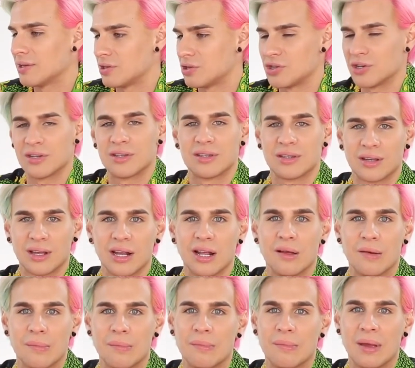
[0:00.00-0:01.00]
It's just
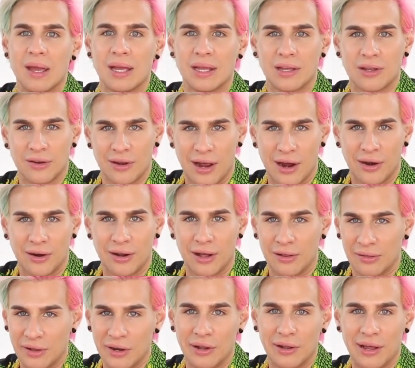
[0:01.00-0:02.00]
gonna make your hair a
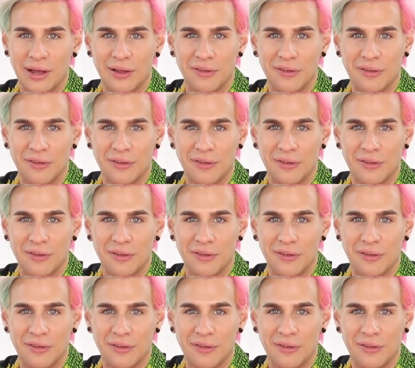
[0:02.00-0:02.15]
little